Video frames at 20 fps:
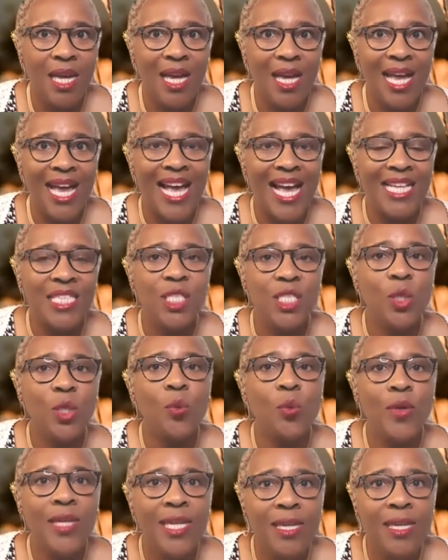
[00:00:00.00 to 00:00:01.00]
and
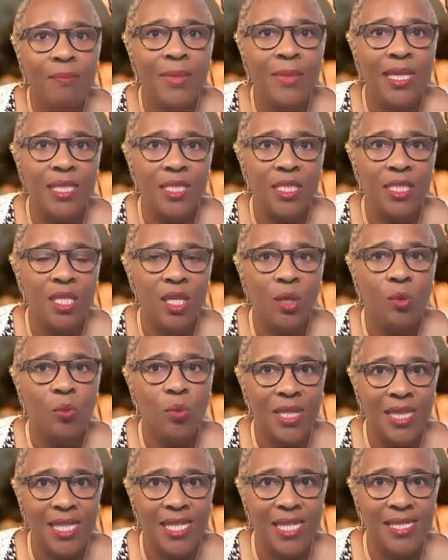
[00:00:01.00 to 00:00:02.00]
agreement
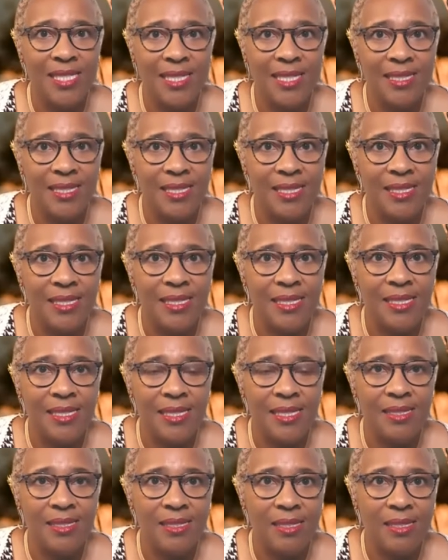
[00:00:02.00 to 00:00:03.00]
with these existing
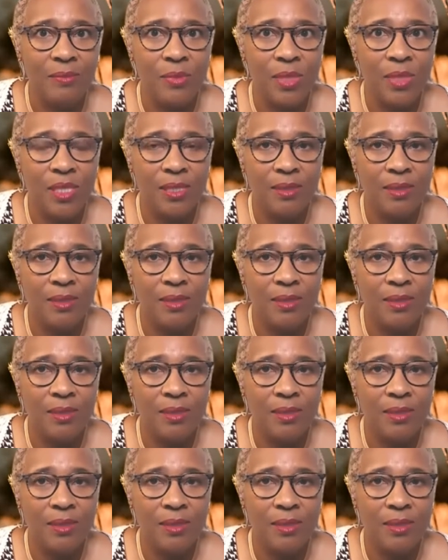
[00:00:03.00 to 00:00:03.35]
systems.